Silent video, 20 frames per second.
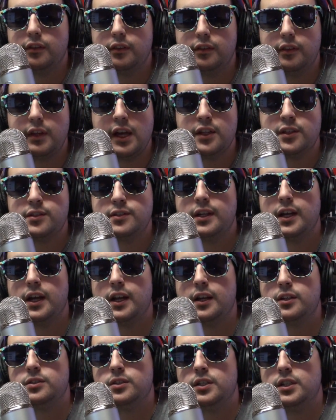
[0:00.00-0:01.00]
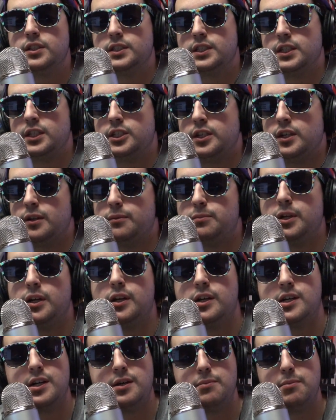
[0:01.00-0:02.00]
That's the kind of transition I'm
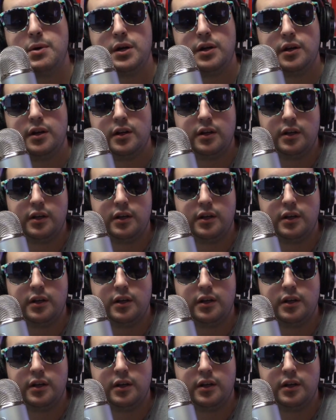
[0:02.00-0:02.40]
talking about.